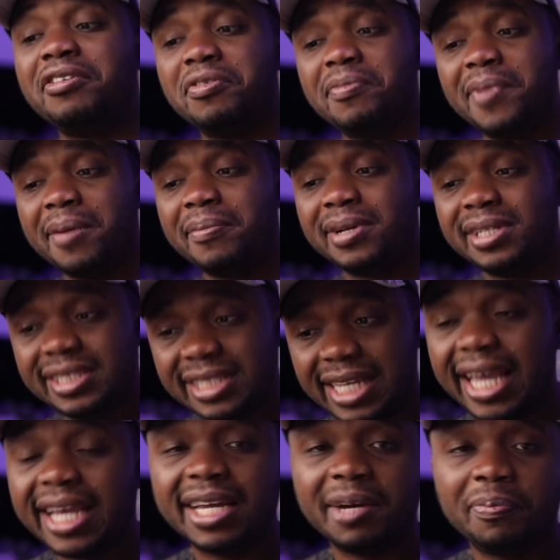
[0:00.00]
Remember,
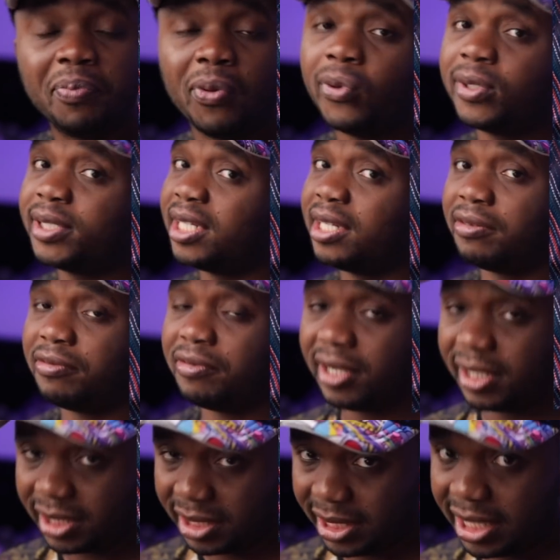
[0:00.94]
Tega posted
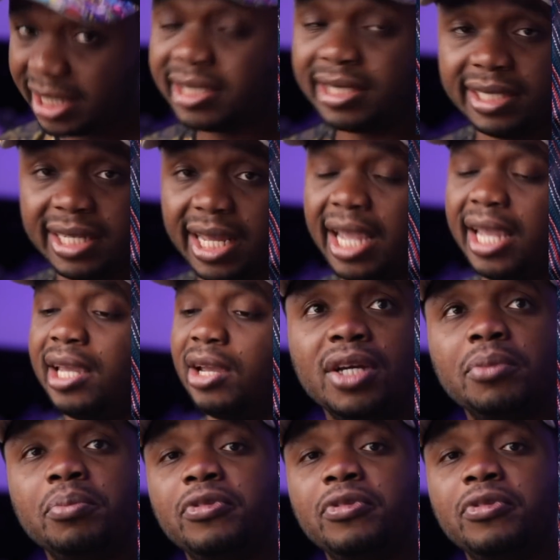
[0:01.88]
yesterday